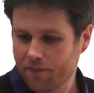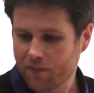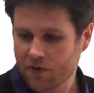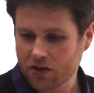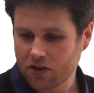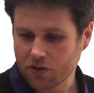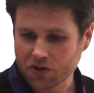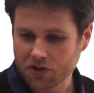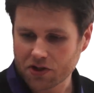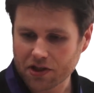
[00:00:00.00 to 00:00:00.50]

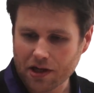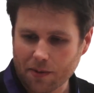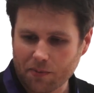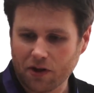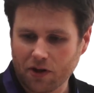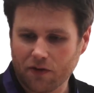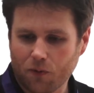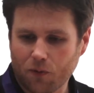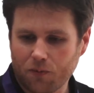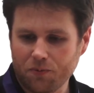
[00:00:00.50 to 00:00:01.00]
So there's a
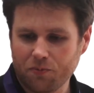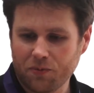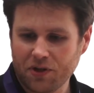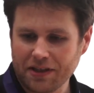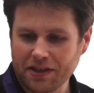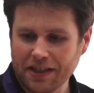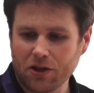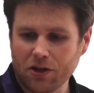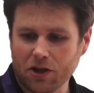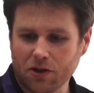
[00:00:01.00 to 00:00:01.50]
couple of
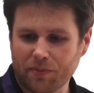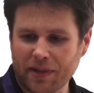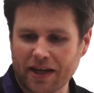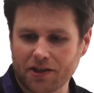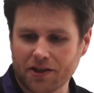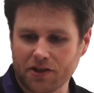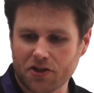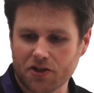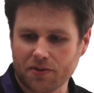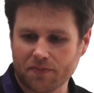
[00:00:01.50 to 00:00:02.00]
neat little
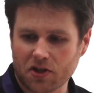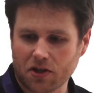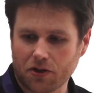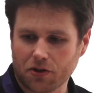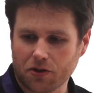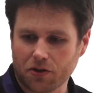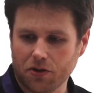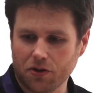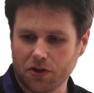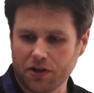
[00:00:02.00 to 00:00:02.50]
mechanisms
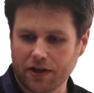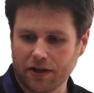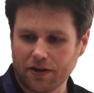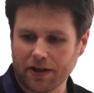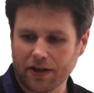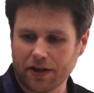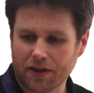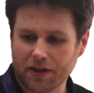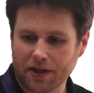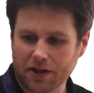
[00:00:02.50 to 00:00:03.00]
under the hood to
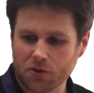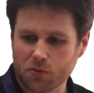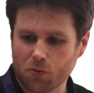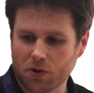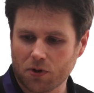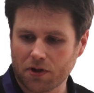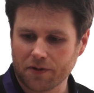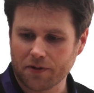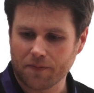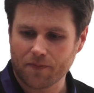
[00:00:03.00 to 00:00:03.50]
let things
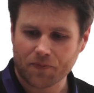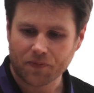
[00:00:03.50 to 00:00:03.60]
work.